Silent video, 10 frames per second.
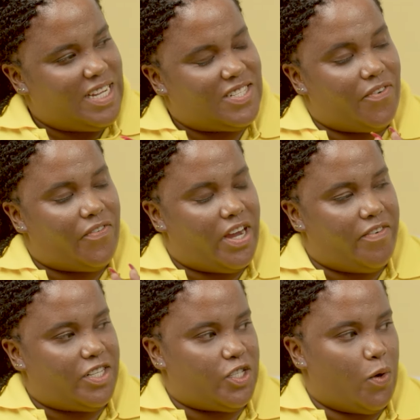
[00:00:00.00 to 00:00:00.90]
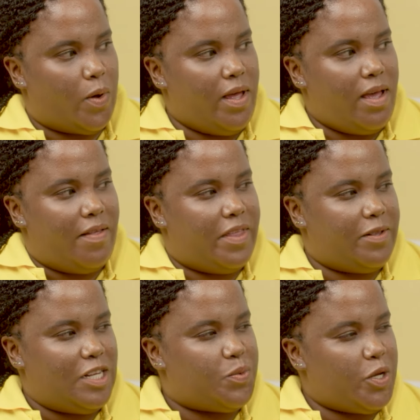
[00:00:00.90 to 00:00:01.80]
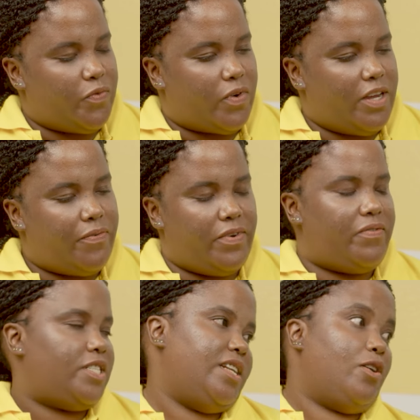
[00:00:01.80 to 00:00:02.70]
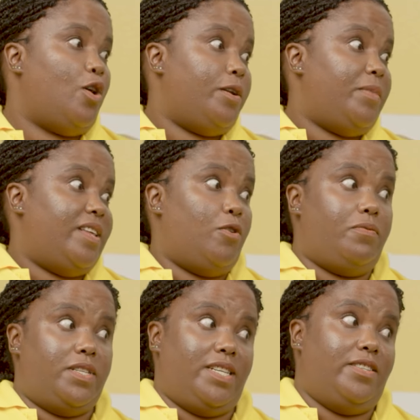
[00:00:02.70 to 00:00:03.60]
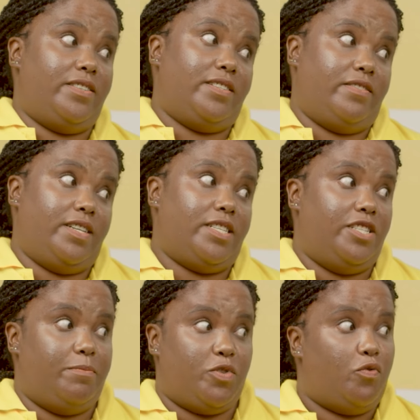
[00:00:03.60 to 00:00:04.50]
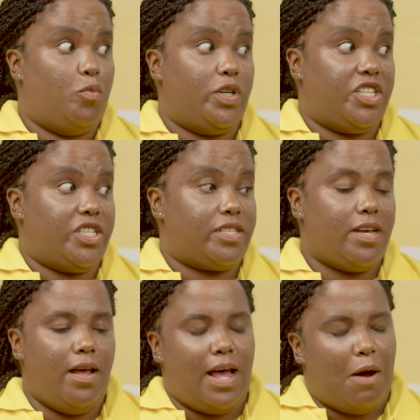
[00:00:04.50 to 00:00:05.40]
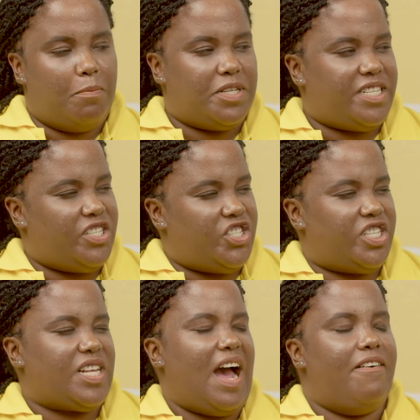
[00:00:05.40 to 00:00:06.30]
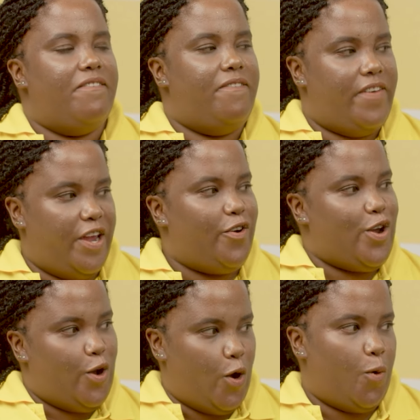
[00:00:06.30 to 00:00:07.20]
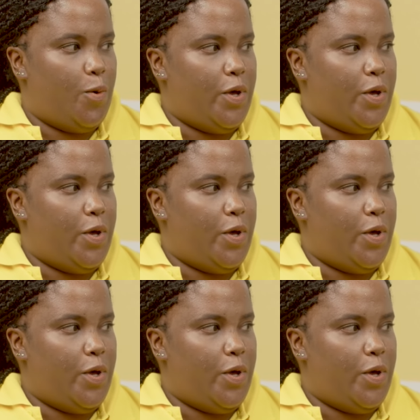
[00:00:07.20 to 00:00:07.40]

It's very slow. And then that's when if it's an economy that offers interest rates in terms of mortgages, our percentages are very low.